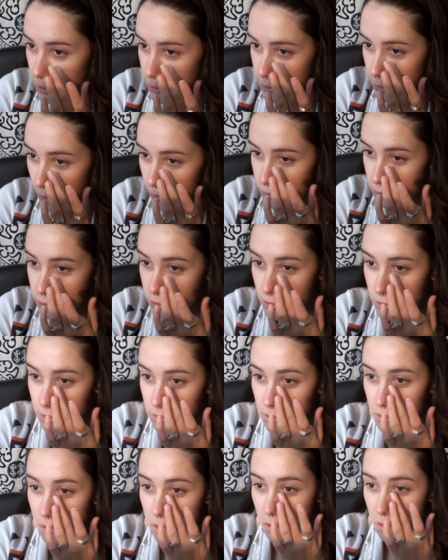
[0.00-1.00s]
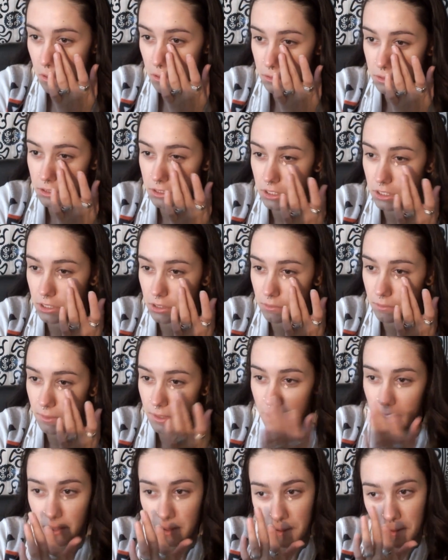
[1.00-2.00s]
So I'm just going to do a little
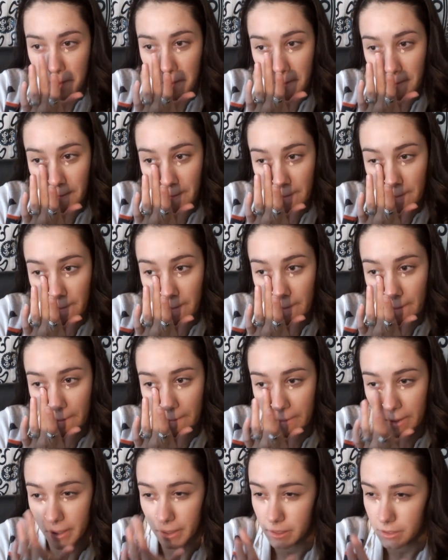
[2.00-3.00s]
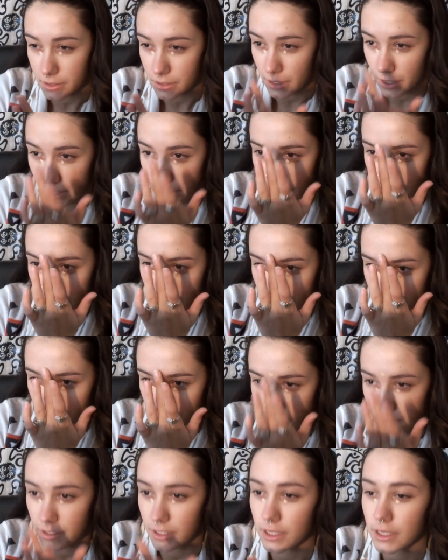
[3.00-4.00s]
bit on my under eye, a
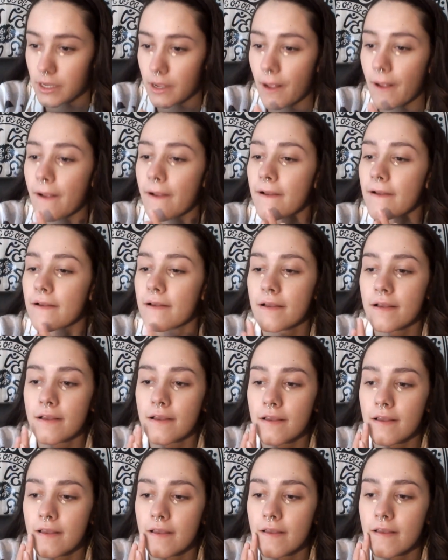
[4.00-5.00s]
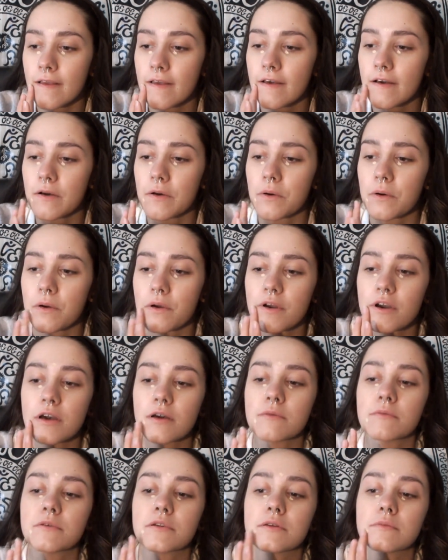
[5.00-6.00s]
little here. Oh, and
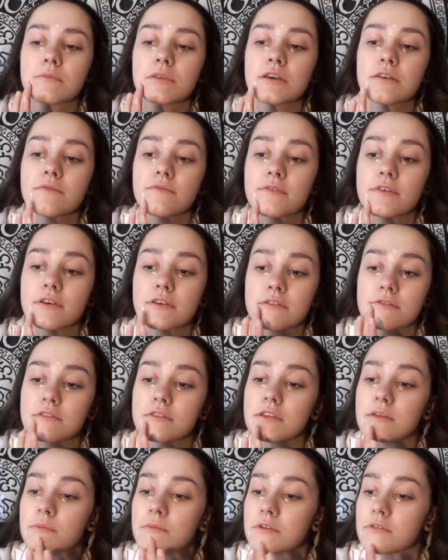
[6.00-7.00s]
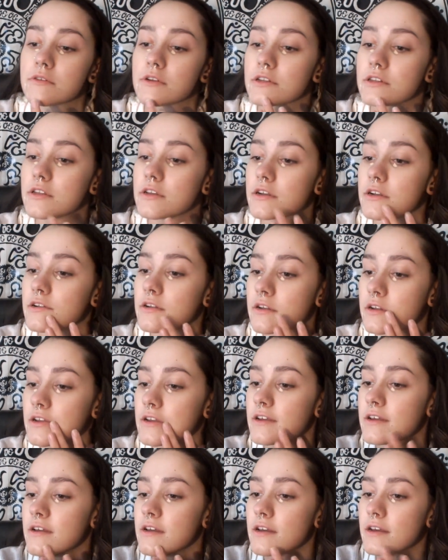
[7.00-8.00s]
cover up that face demon right there.
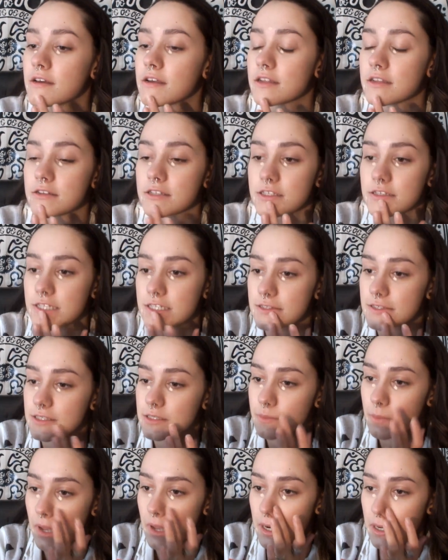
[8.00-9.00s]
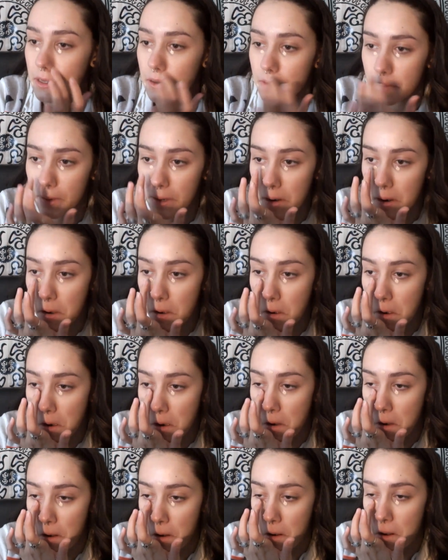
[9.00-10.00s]
And just kind of spot it around.
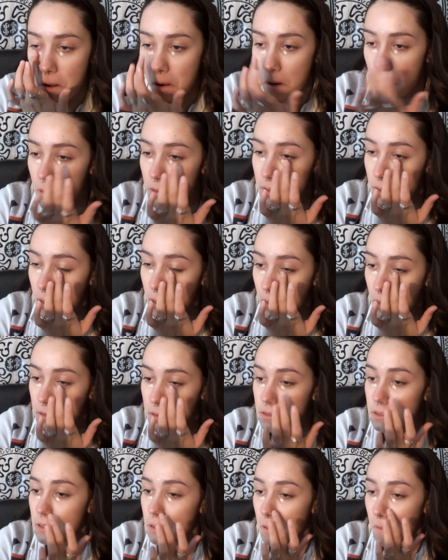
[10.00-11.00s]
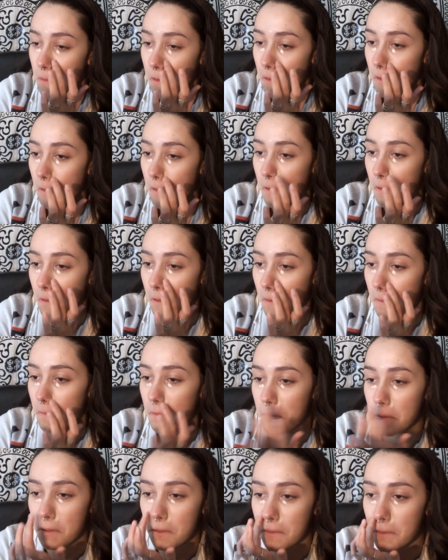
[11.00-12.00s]
Take a little,
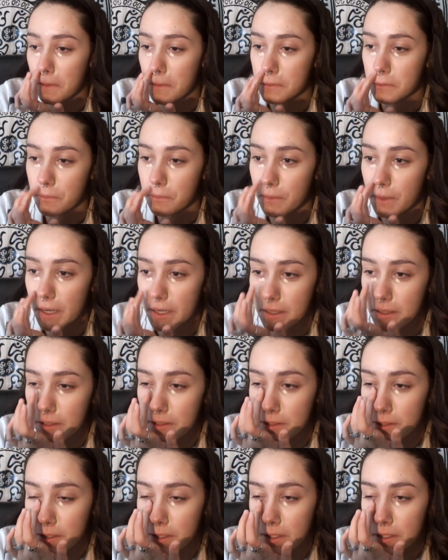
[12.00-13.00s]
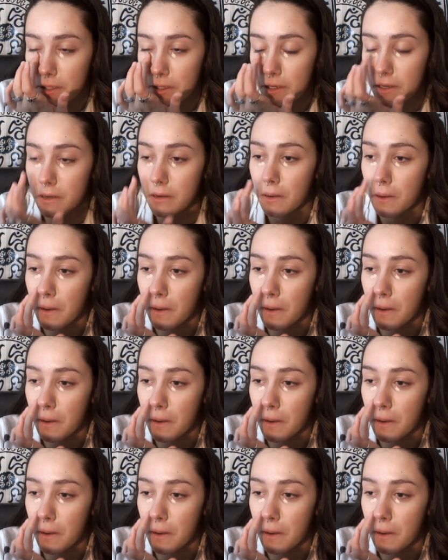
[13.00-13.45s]
put it around the redness here.